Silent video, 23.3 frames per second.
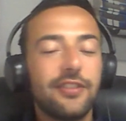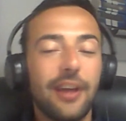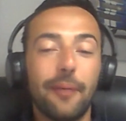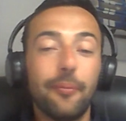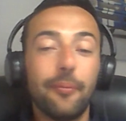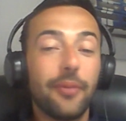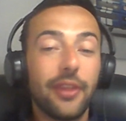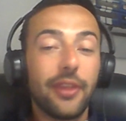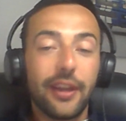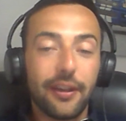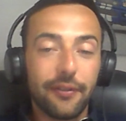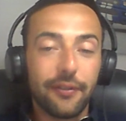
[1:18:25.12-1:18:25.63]

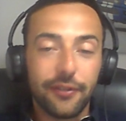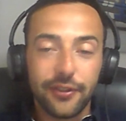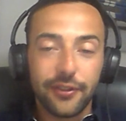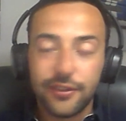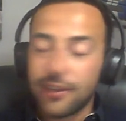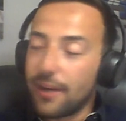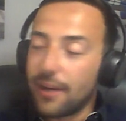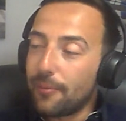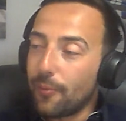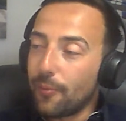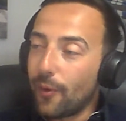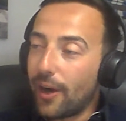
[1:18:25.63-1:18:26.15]
something for
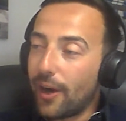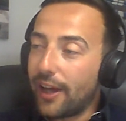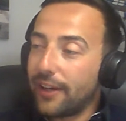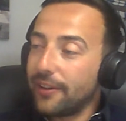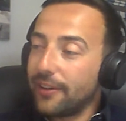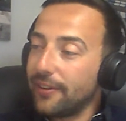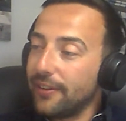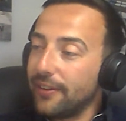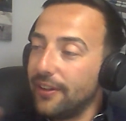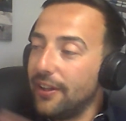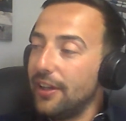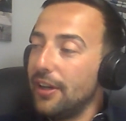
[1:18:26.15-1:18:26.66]

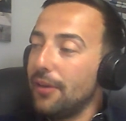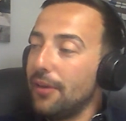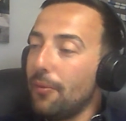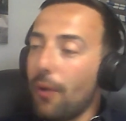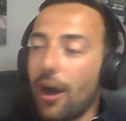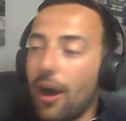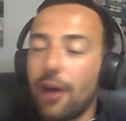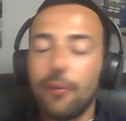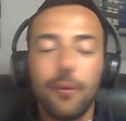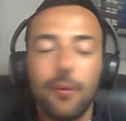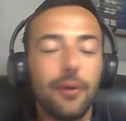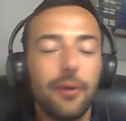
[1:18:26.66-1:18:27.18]
someone,
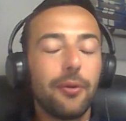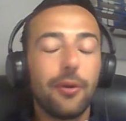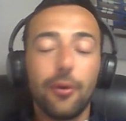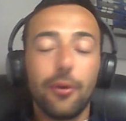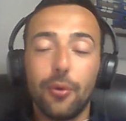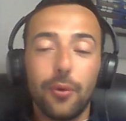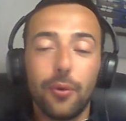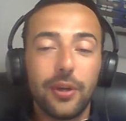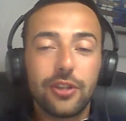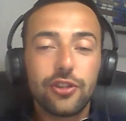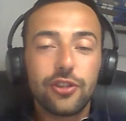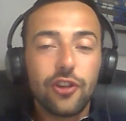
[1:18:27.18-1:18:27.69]
while we would
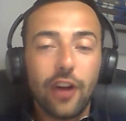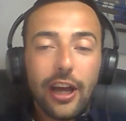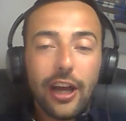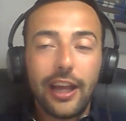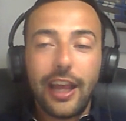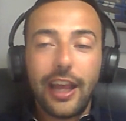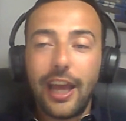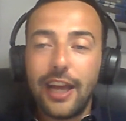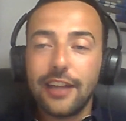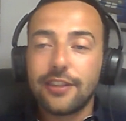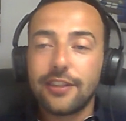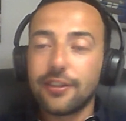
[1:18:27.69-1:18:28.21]
always try
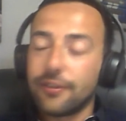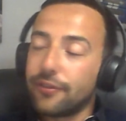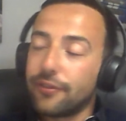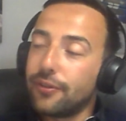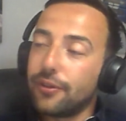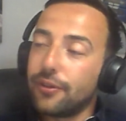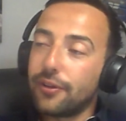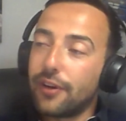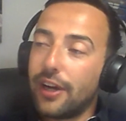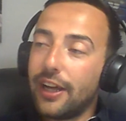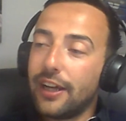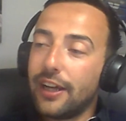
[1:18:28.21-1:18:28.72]
and cater
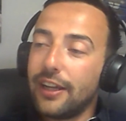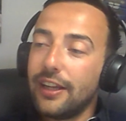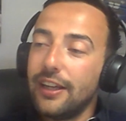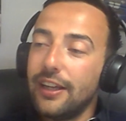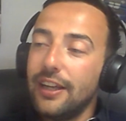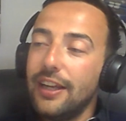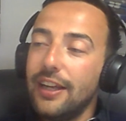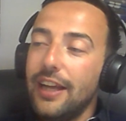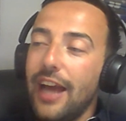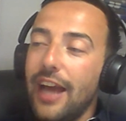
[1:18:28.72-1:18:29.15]
for it,